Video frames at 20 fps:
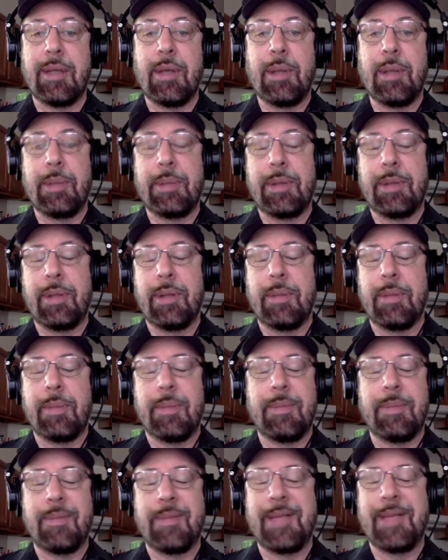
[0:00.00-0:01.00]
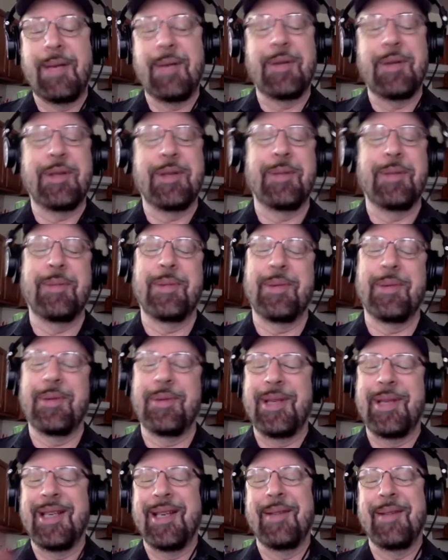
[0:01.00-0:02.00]
Oh, no, that was number
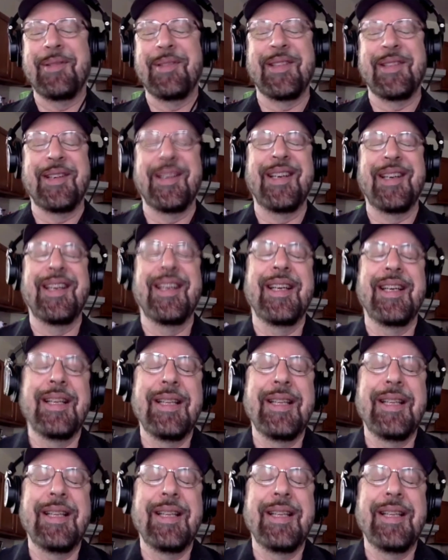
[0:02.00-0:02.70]
three. I'm sorry.